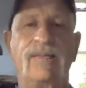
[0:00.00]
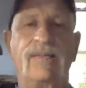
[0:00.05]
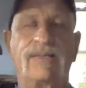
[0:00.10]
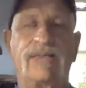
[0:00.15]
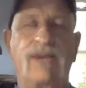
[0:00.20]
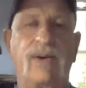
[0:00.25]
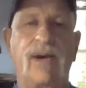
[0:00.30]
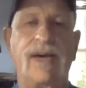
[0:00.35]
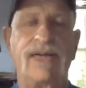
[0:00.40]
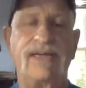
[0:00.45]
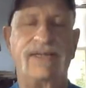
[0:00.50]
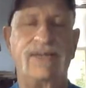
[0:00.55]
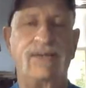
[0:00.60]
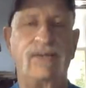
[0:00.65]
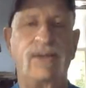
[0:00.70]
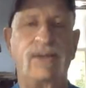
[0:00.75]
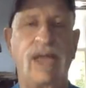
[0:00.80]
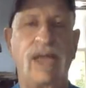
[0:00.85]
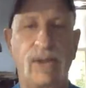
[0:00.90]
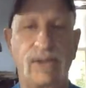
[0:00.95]
So I
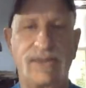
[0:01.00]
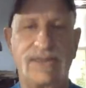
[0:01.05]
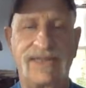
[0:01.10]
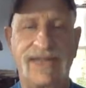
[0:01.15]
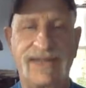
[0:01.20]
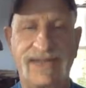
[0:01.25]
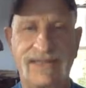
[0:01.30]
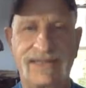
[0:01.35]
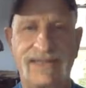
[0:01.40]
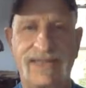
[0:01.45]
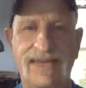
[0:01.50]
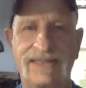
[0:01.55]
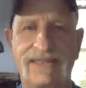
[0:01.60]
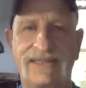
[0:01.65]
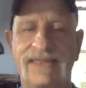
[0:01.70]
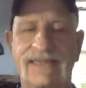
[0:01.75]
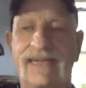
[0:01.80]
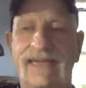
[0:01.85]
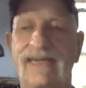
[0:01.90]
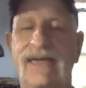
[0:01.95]
do low stakes
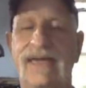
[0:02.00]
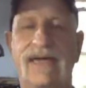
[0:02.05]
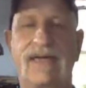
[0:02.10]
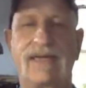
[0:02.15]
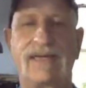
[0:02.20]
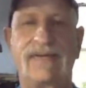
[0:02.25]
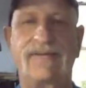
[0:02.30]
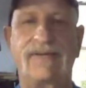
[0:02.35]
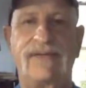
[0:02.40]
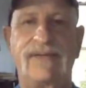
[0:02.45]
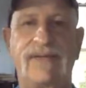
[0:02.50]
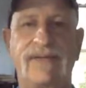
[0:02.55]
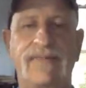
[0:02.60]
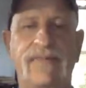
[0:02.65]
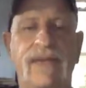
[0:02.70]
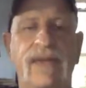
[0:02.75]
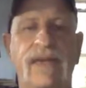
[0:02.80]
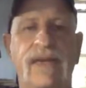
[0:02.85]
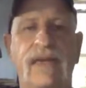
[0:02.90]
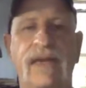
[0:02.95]
testing, and I'll give you
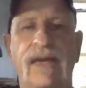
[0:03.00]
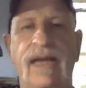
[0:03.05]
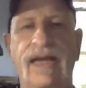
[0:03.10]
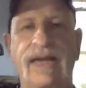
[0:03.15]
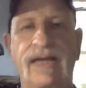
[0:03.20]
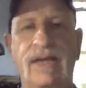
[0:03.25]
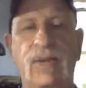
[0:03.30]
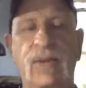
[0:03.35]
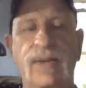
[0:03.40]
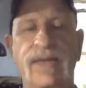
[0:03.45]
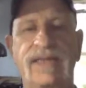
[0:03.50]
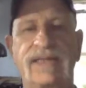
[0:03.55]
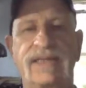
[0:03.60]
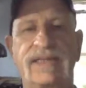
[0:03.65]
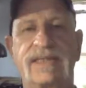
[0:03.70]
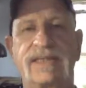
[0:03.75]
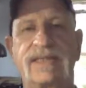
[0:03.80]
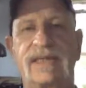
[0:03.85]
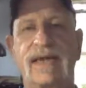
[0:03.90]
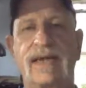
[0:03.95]
a quiz.